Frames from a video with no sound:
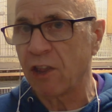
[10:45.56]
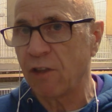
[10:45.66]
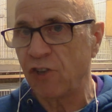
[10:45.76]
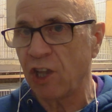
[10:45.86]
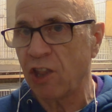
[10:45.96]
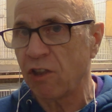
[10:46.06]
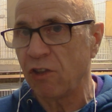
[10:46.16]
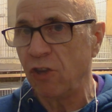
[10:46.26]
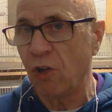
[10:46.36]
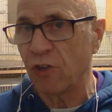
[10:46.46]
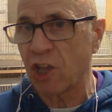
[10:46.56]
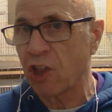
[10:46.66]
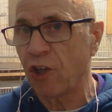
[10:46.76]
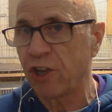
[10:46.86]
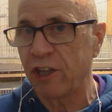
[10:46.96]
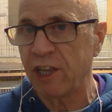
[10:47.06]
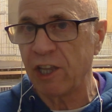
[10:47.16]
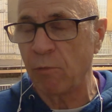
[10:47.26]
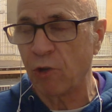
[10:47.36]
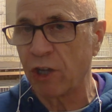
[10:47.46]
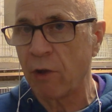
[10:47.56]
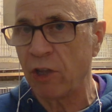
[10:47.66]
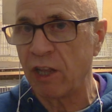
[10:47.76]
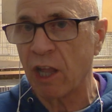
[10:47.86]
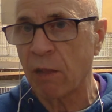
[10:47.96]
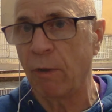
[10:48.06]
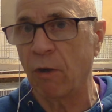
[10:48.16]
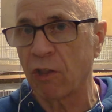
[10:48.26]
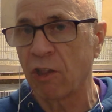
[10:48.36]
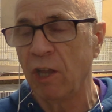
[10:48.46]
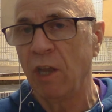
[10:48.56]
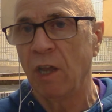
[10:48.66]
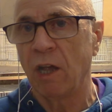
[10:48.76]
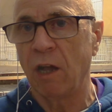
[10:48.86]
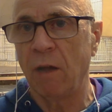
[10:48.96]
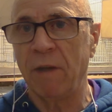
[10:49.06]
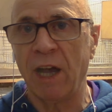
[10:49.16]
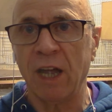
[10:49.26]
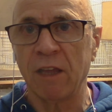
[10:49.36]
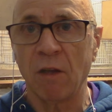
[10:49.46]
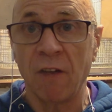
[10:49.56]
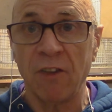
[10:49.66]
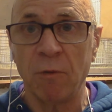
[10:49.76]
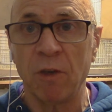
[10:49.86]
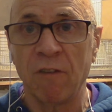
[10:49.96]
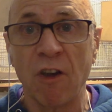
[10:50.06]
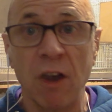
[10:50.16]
have just not decided they didn't want to go in the nest box. And I think the very